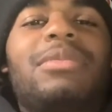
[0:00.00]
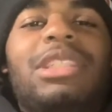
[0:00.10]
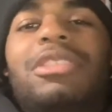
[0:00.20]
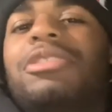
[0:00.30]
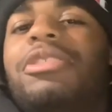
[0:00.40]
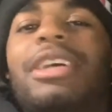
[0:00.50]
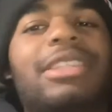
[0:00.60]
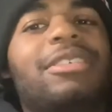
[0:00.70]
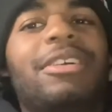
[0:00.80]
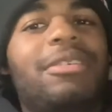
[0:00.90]
Just so you guys
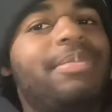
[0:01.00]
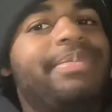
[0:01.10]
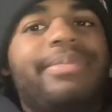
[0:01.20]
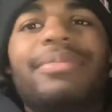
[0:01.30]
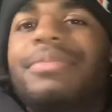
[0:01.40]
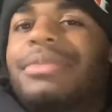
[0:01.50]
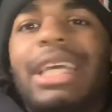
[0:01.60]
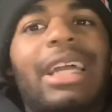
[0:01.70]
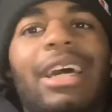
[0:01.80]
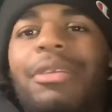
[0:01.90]
know,
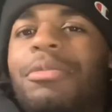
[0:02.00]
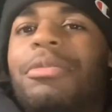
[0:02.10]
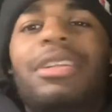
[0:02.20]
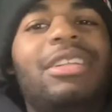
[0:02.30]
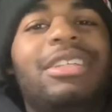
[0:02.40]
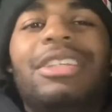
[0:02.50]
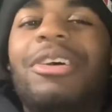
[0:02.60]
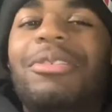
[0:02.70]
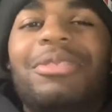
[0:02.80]
like, I really don't